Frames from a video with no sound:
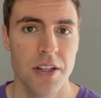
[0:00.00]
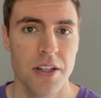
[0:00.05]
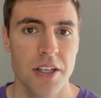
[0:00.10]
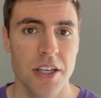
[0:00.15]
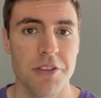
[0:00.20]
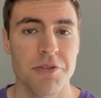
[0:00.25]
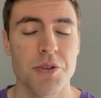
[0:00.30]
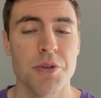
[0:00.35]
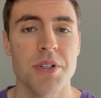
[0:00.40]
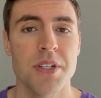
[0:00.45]

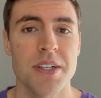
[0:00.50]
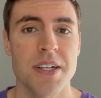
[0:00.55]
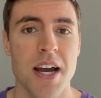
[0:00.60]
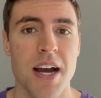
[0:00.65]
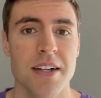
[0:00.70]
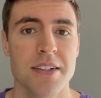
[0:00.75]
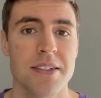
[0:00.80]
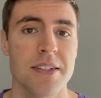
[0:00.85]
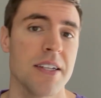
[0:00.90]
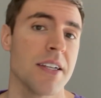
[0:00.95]
if you did
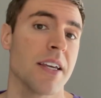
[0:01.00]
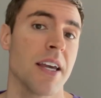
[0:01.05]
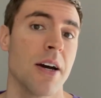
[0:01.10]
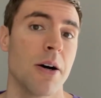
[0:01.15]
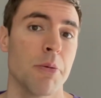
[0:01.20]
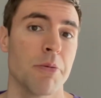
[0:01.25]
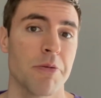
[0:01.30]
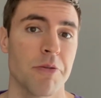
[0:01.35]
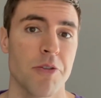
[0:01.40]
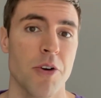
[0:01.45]
not seek
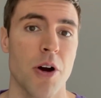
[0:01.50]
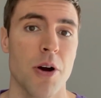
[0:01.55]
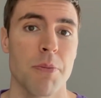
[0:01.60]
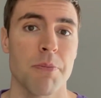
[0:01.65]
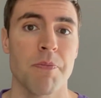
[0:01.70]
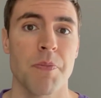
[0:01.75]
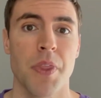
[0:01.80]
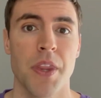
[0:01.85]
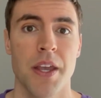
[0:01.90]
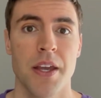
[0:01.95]
help
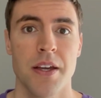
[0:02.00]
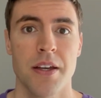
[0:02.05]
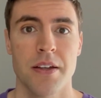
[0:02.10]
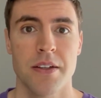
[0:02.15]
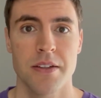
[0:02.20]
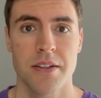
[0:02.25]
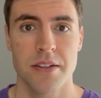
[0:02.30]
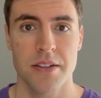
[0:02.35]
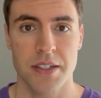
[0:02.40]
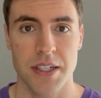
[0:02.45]
from
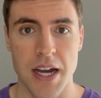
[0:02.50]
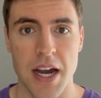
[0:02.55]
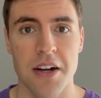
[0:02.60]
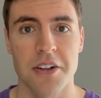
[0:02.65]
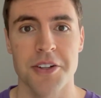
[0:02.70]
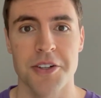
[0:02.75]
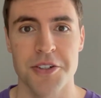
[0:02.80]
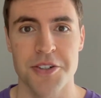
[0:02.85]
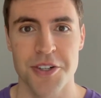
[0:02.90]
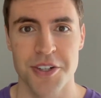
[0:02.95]

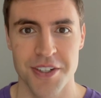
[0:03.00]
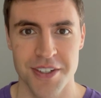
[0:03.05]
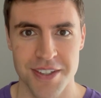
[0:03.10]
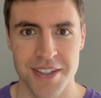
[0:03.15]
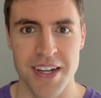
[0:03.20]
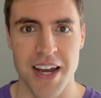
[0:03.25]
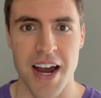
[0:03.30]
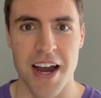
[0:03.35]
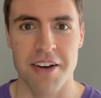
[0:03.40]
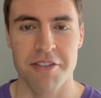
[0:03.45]
college
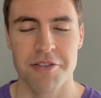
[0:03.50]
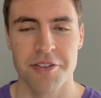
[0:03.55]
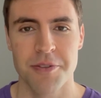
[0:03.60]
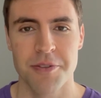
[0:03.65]
staff.